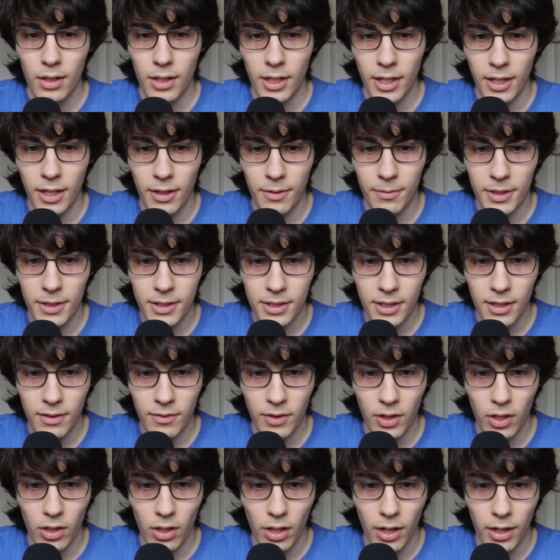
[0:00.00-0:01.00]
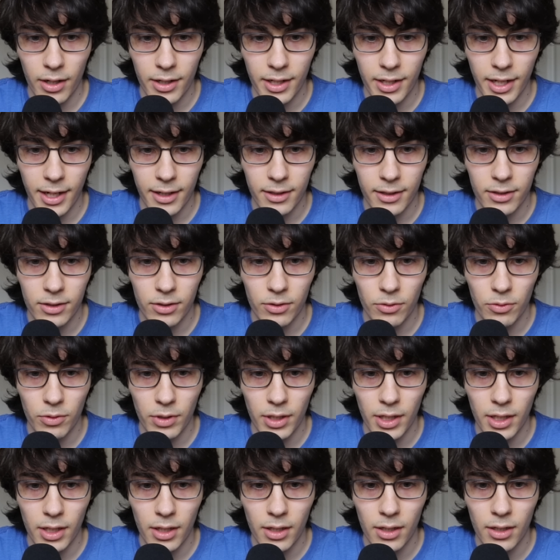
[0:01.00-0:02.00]
Now, that's kind of a lot of text to
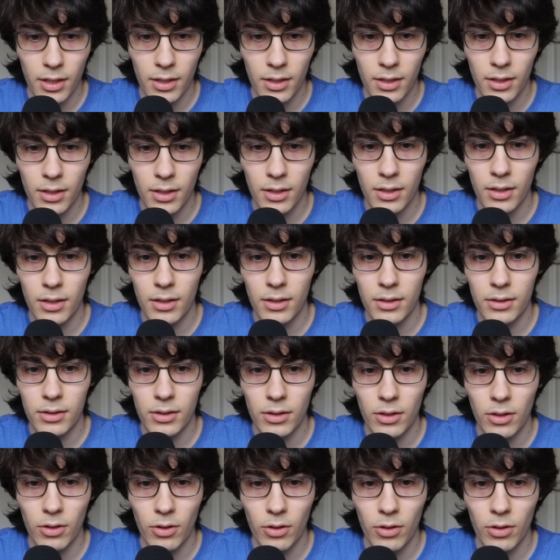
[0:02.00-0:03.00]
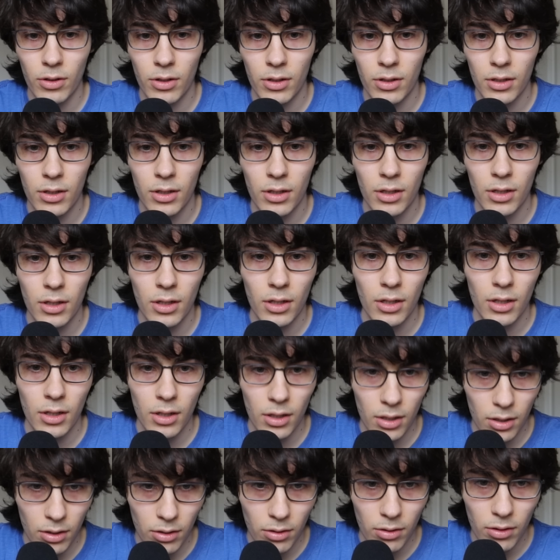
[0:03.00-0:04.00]
read. So
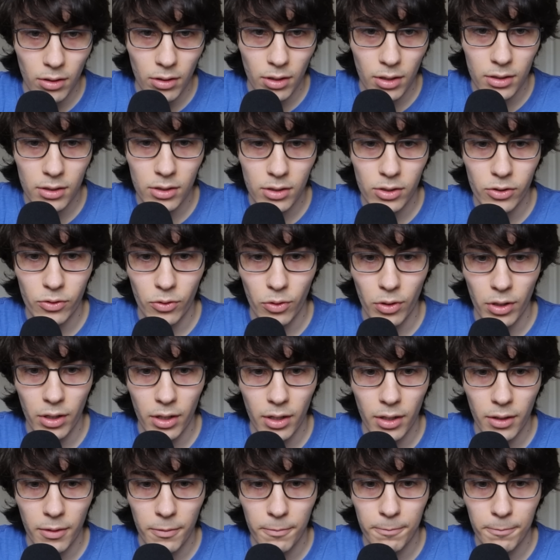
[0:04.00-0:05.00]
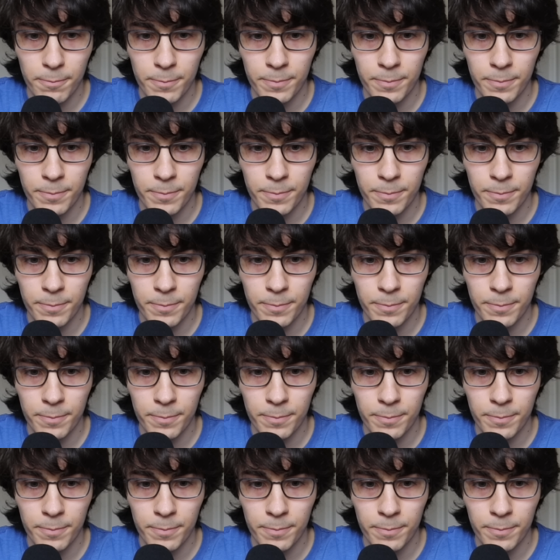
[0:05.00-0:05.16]
let's shorten it.